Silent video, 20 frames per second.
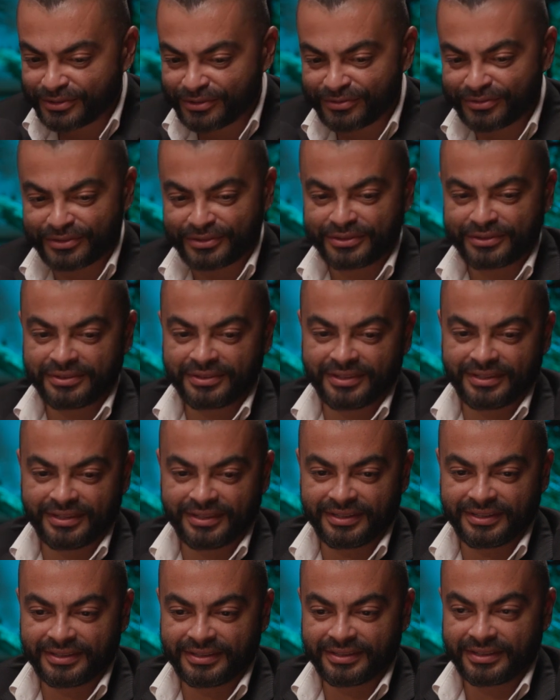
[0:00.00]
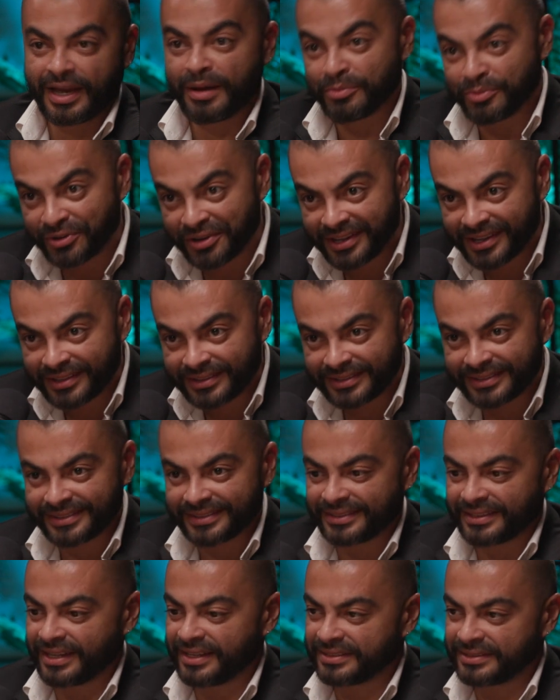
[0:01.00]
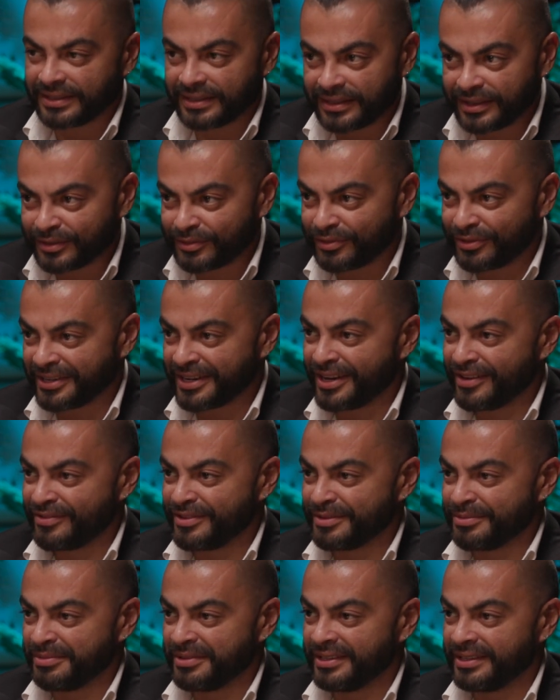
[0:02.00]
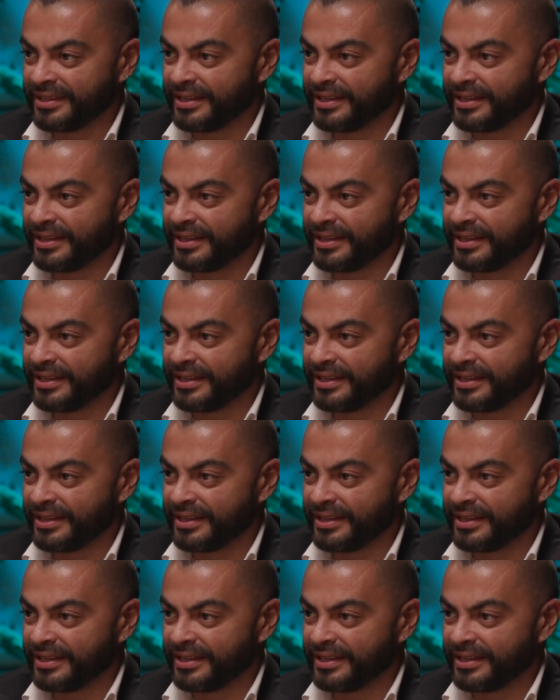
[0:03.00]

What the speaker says: of all, I'm great. Thanks a lot for having me.